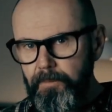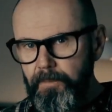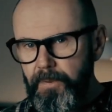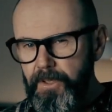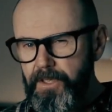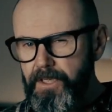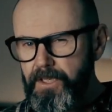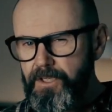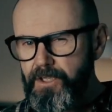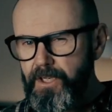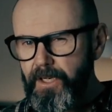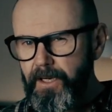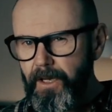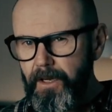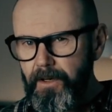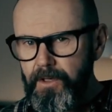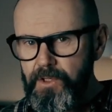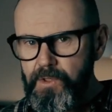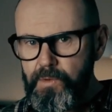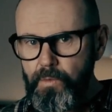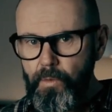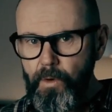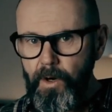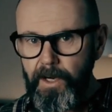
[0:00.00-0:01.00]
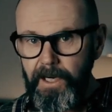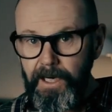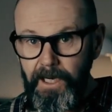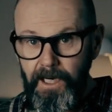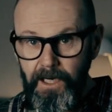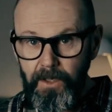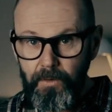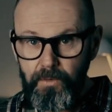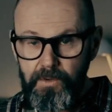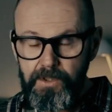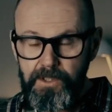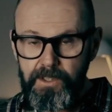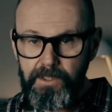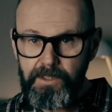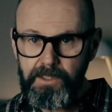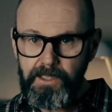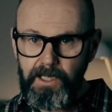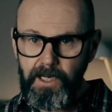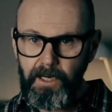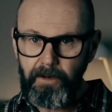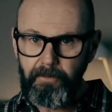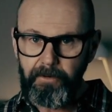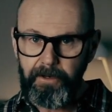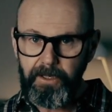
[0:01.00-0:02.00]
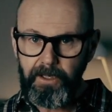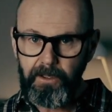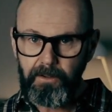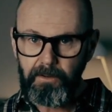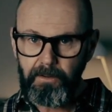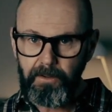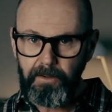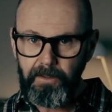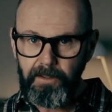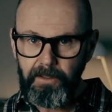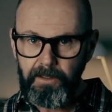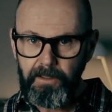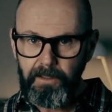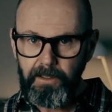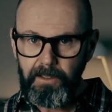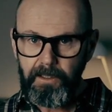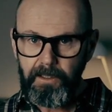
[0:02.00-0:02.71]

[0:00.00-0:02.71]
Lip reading: But did you notice what else is going on?